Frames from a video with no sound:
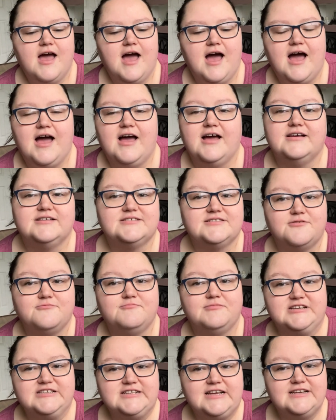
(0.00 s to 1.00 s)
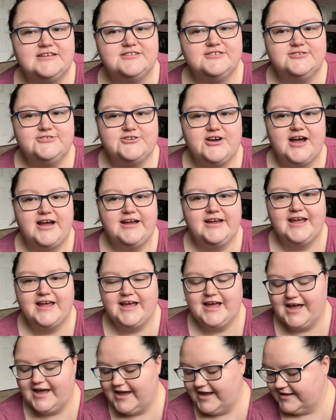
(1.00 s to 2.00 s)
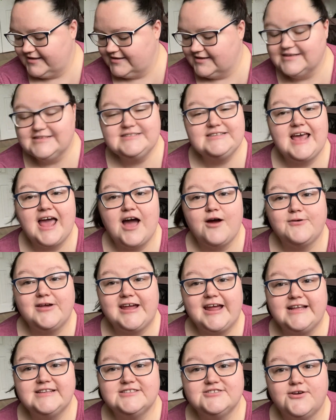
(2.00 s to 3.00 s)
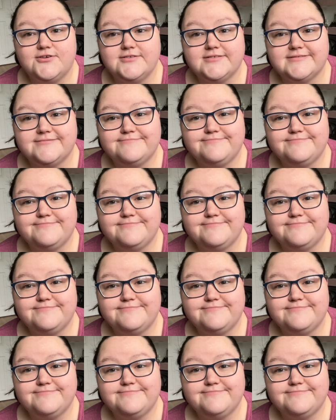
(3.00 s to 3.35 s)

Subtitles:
So I'm excited to try it and see how it gets on.